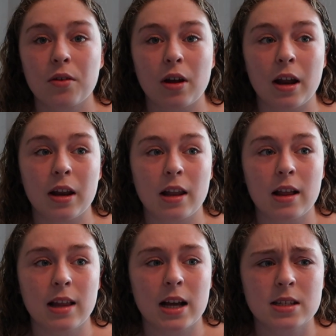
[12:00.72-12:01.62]
And
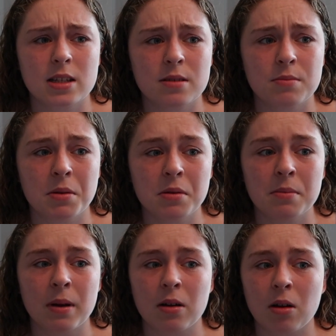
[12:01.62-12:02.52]
that lasted maybe
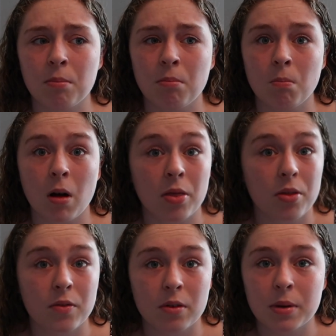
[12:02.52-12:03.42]
about a month
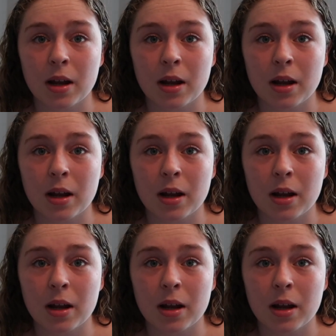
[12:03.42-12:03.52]
for me.